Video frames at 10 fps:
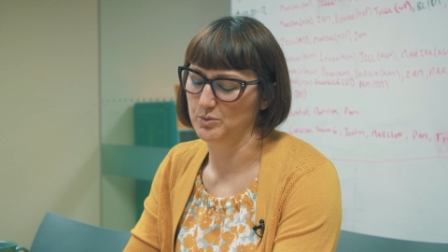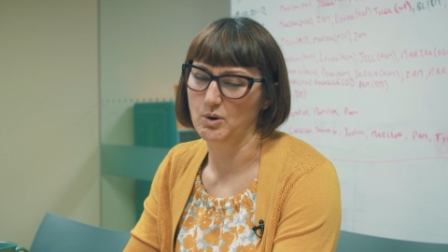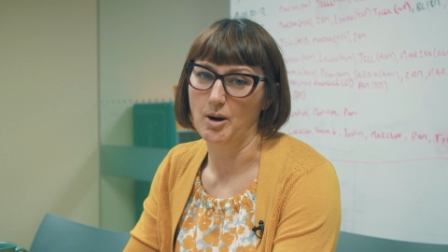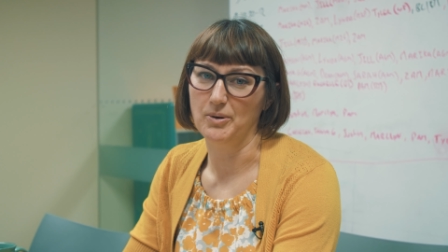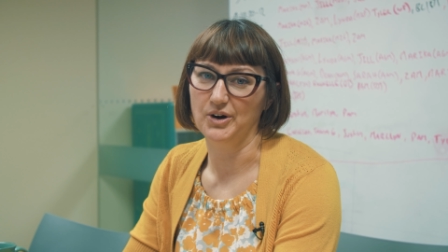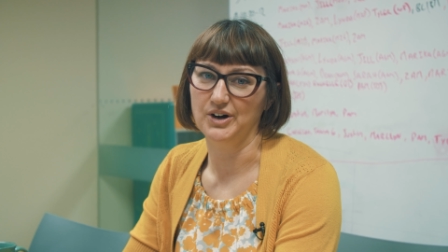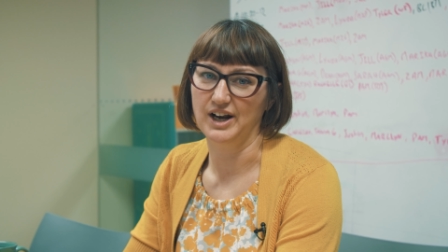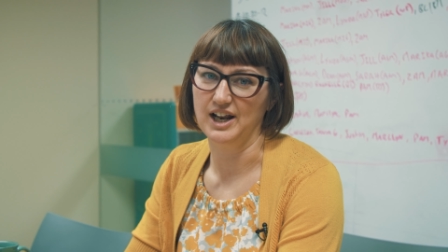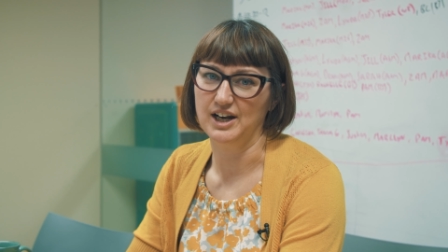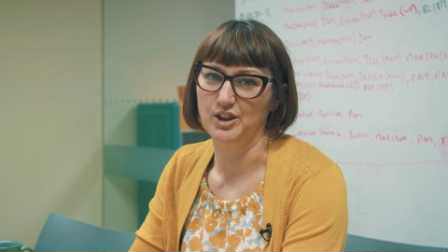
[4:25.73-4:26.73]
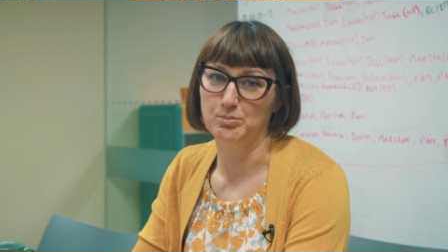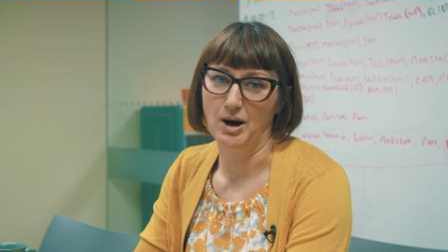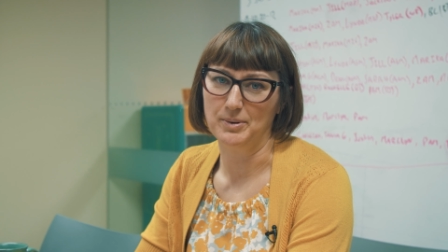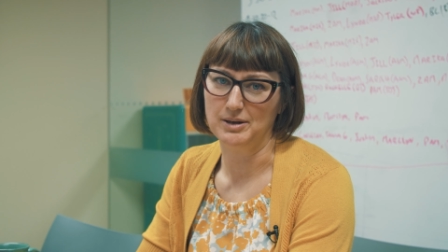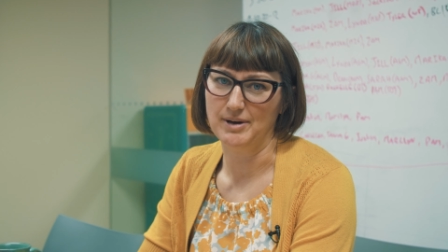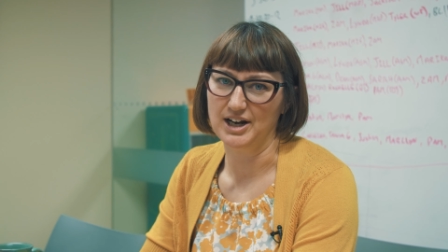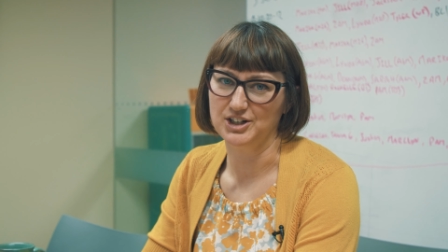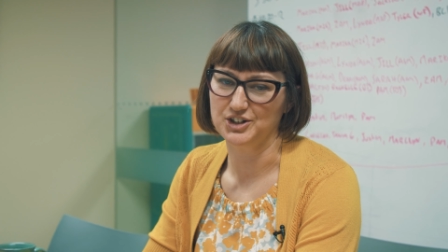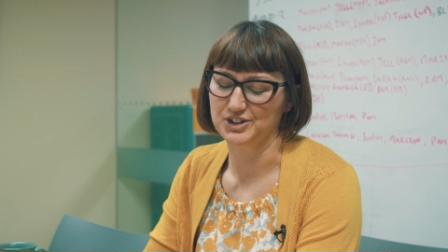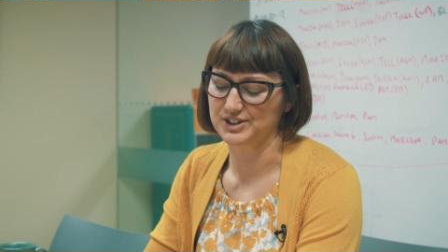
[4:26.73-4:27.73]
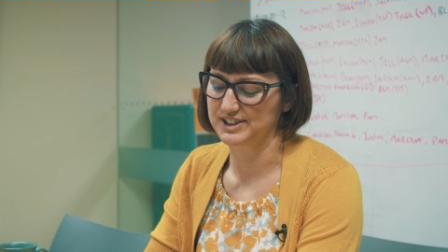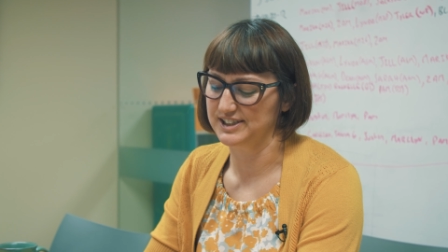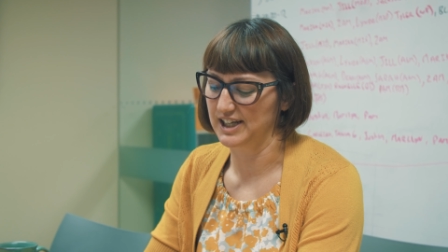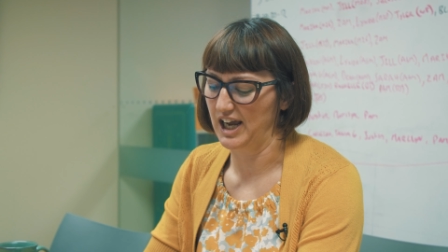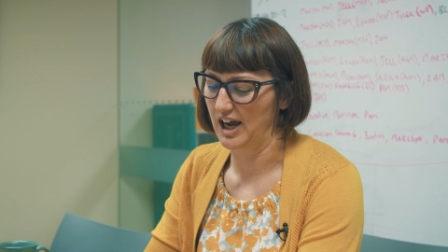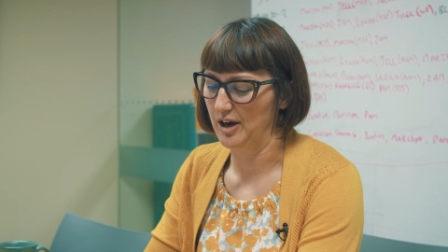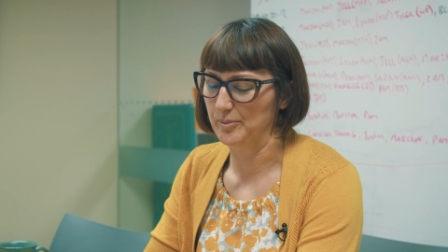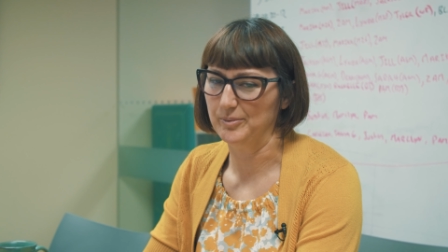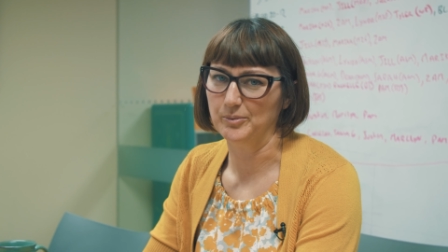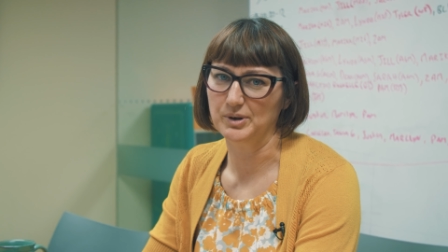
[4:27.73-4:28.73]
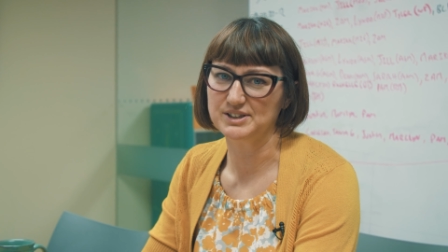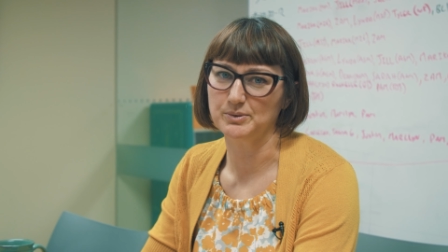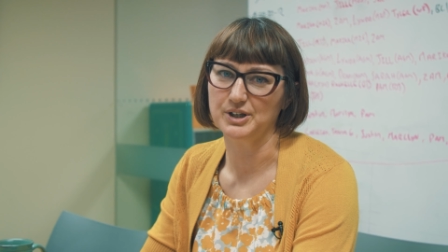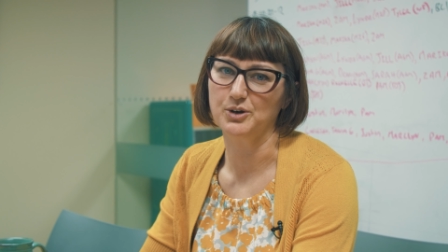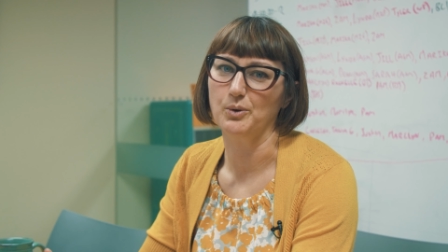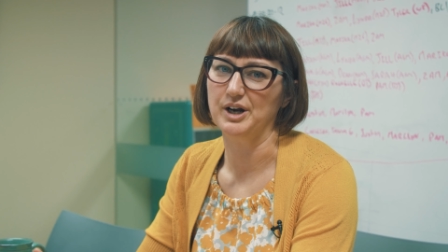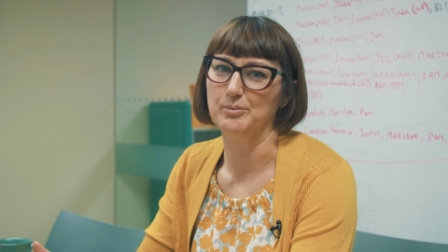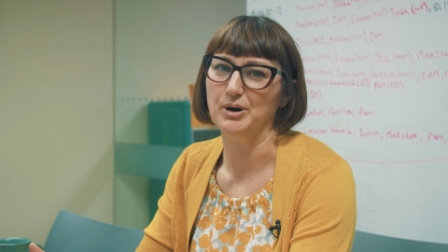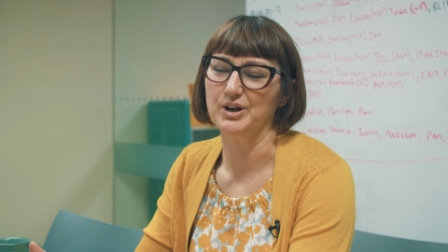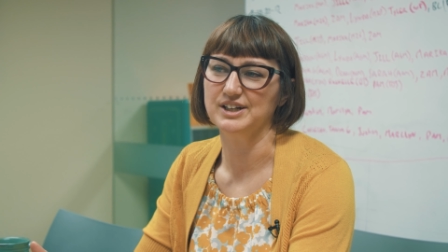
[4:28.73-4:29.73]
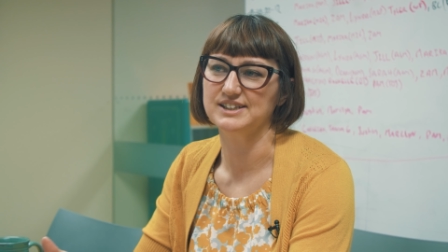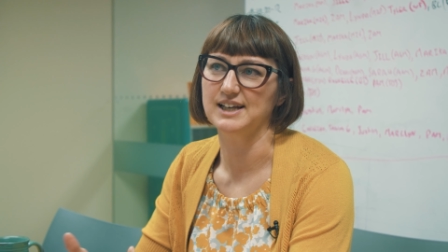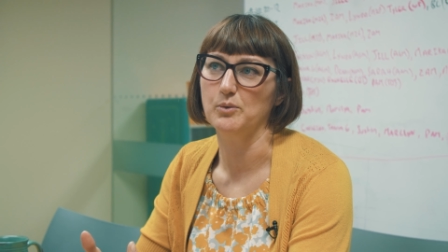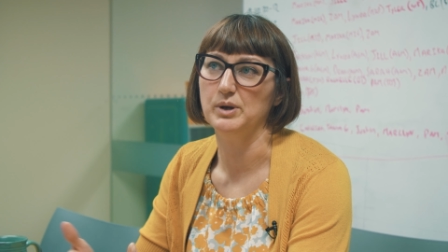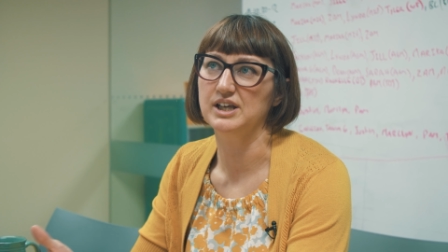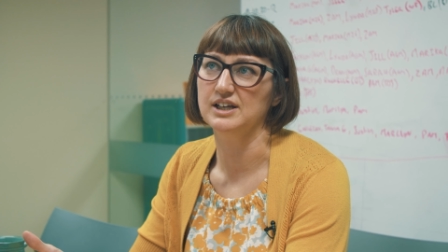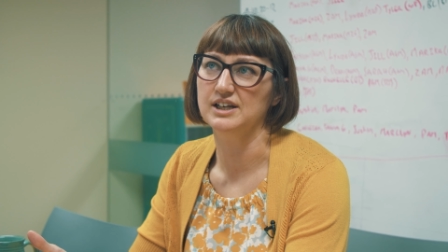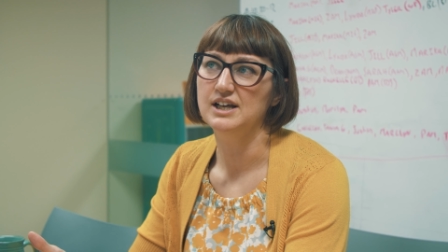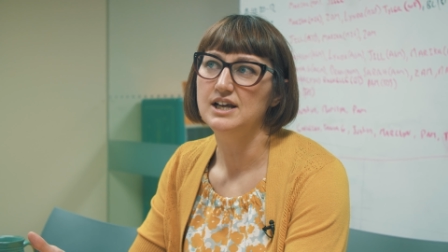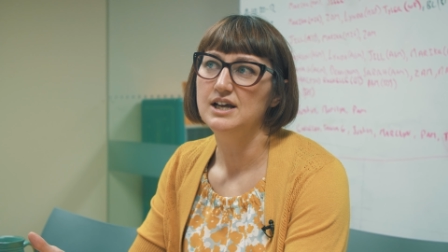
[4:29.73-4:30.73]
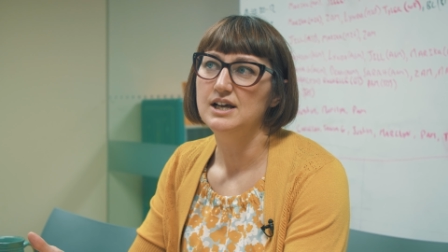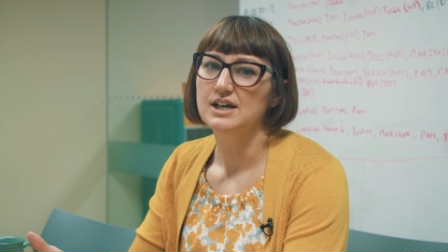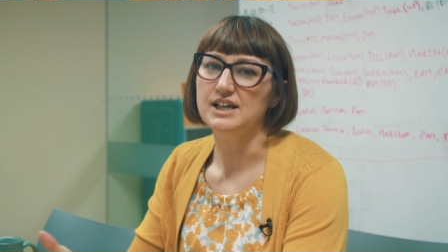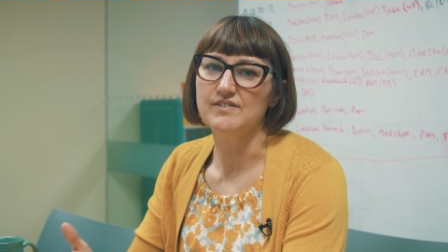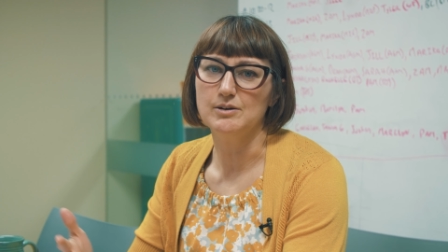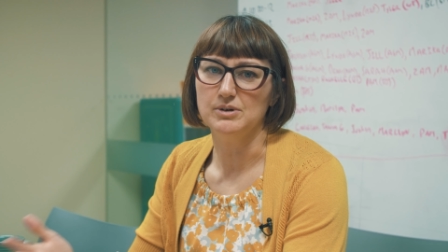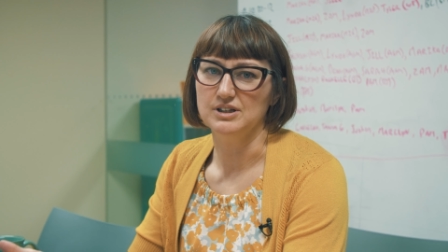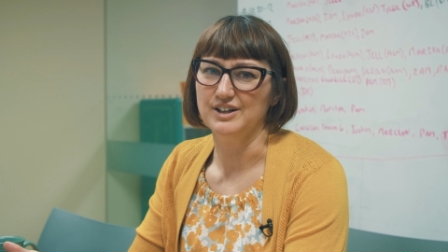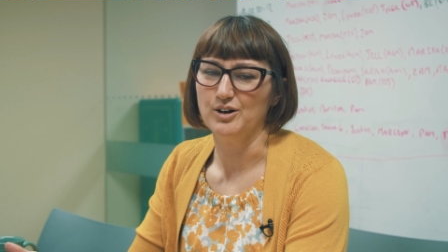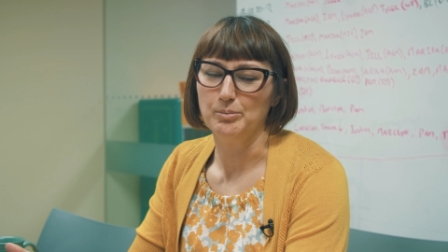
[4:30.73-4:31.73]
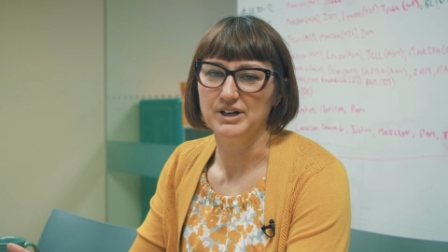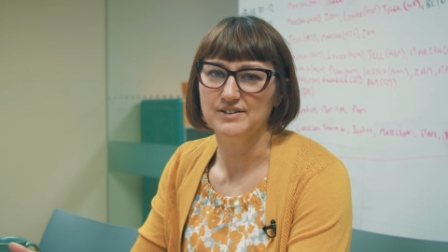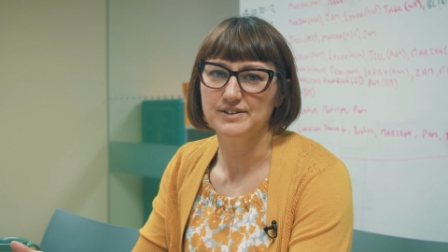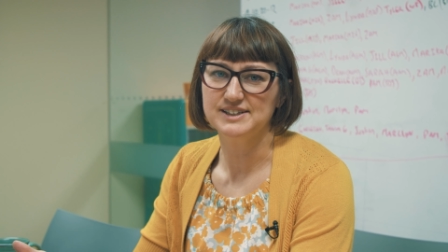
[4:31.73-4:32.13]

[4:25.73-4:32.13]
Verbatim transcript: Robert and other property managers, um, what's really great about it is that we can give them a little bit of